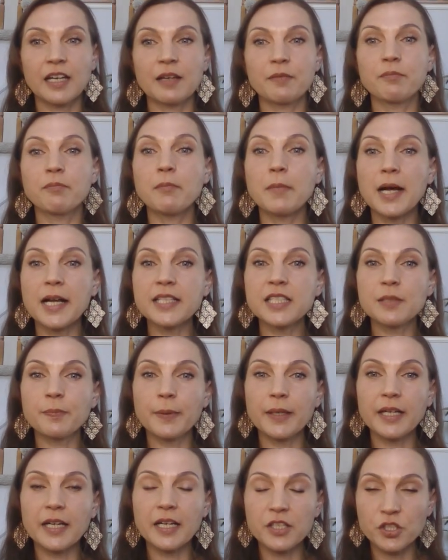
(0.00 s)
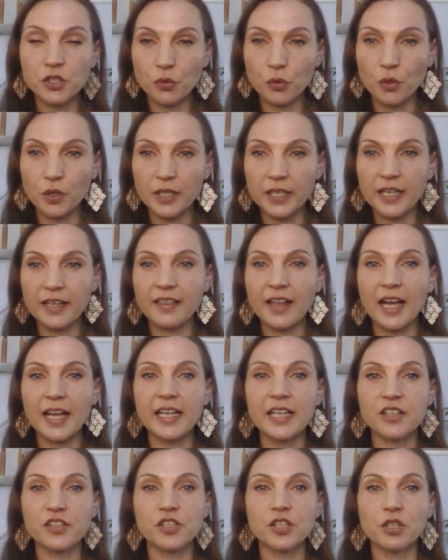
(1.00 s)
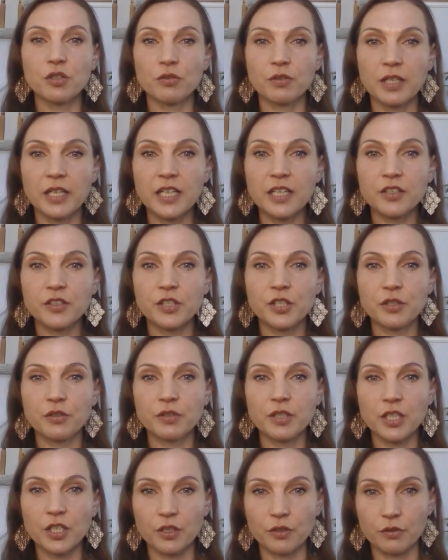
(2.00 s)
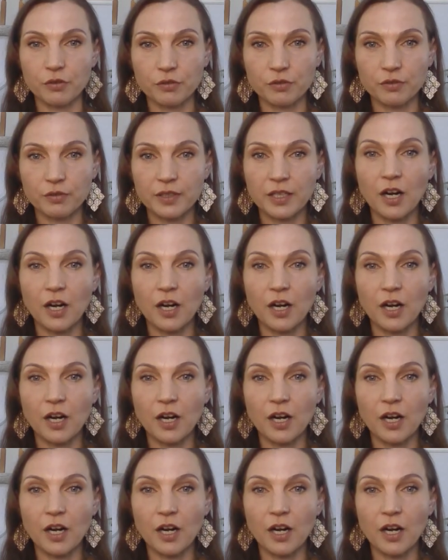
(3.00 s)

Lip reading: Must be a story that is unique to you.